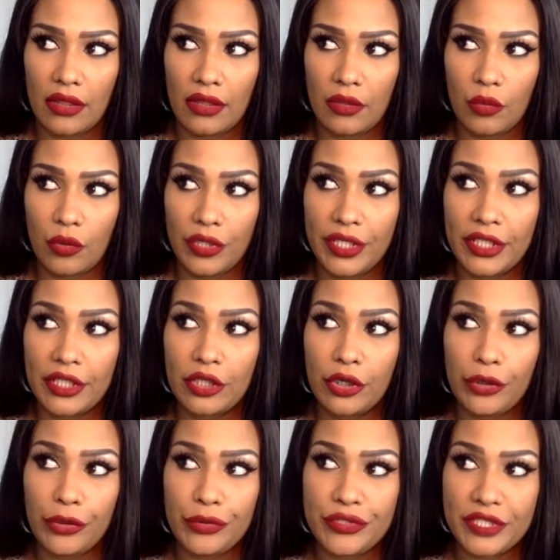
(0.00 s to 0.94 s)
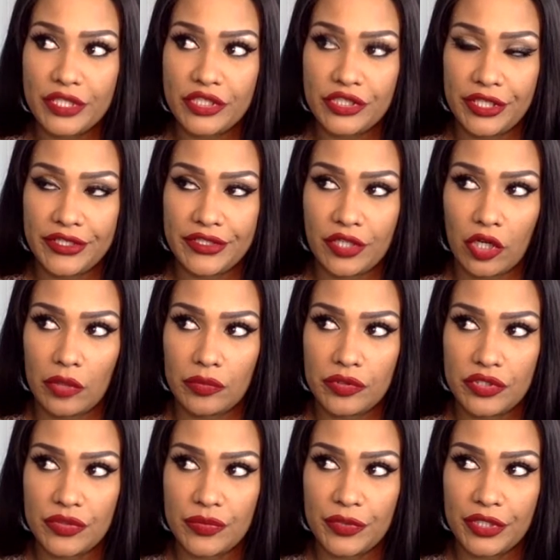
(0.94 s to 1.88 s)
Well, he knows that she has
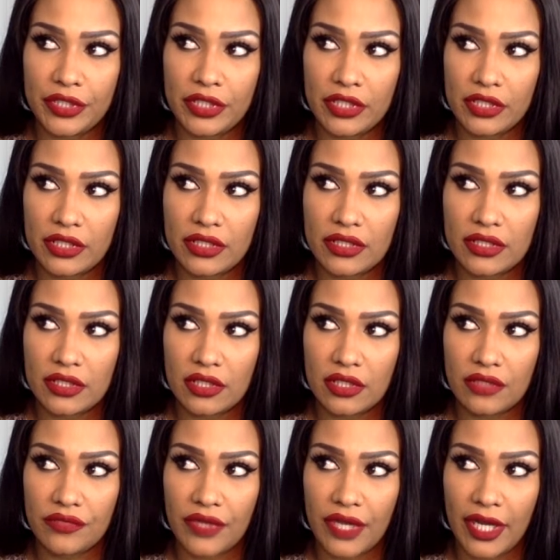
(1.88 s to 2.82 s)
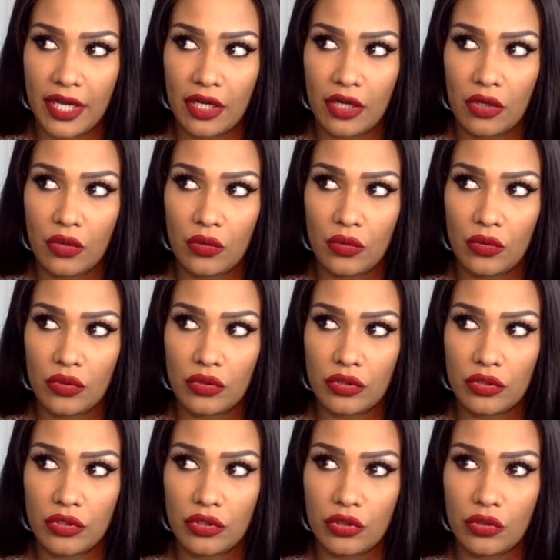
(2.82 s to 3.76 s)
options because of how,
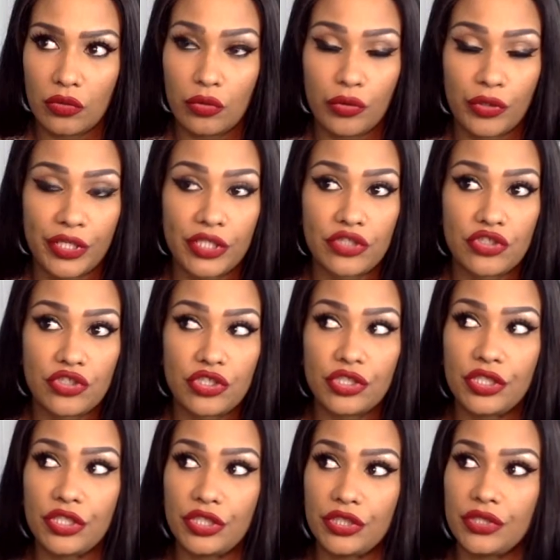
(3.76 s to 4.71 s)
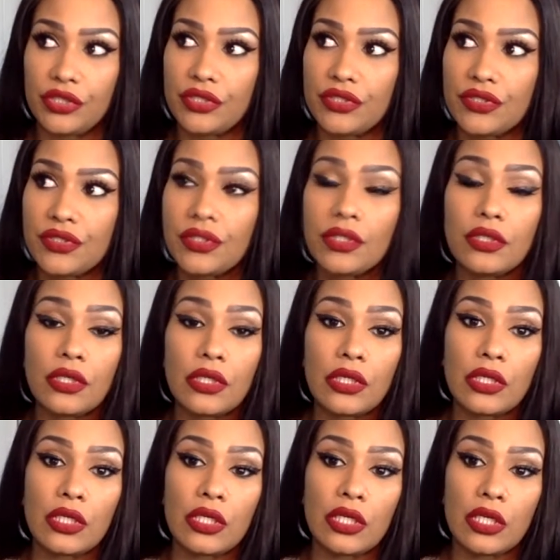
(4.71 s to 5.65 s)
you know, great she is.
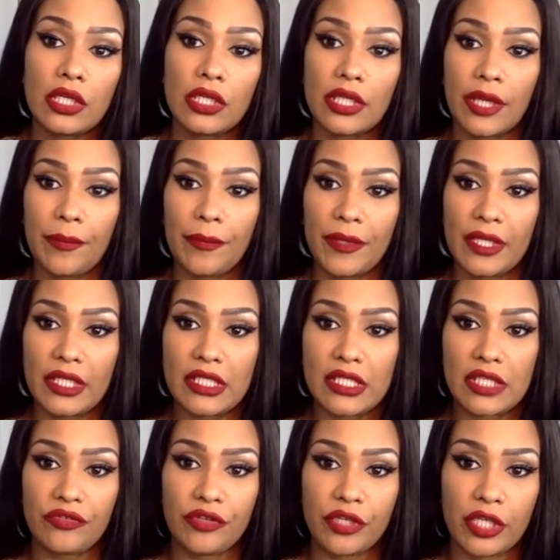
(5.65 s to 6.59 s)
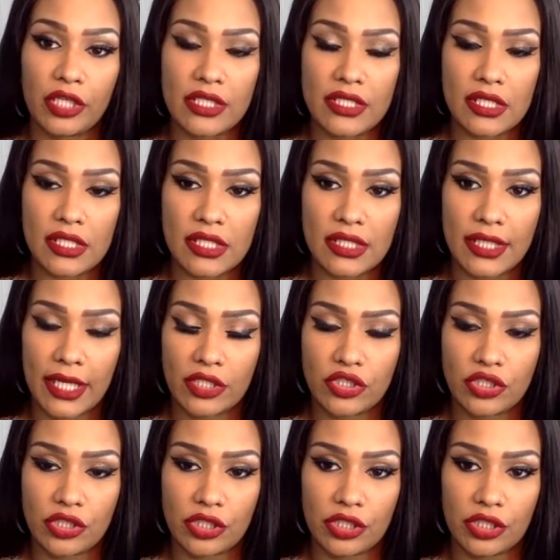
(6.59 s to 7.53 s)
That means if he doesn't snatch
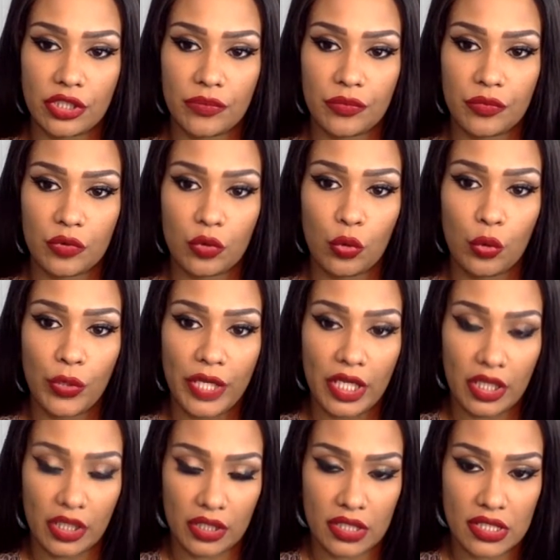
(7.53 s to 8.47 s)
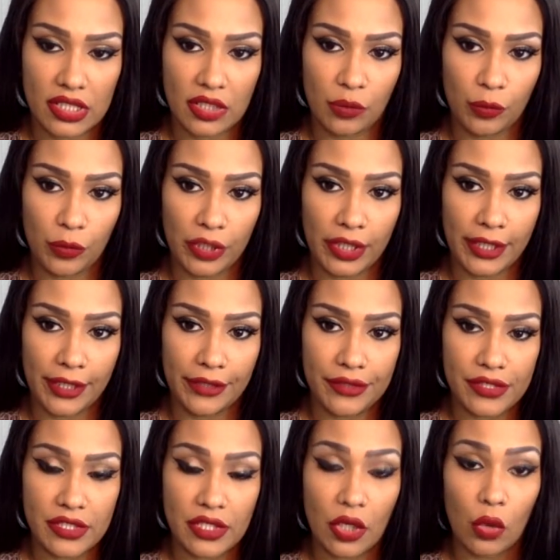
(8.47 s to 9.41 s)
her up quick, someone
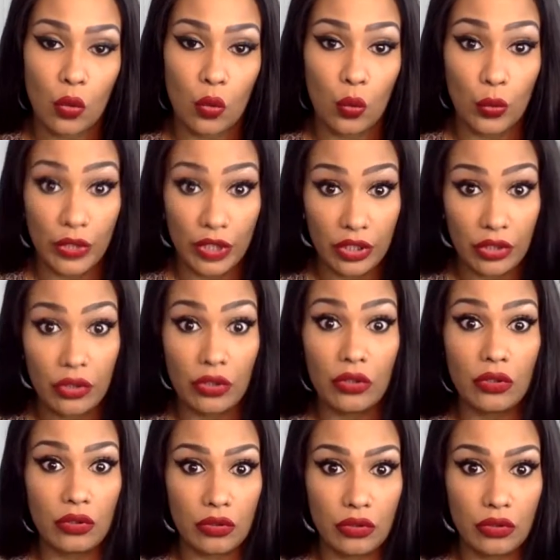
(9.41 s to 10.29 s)
else will.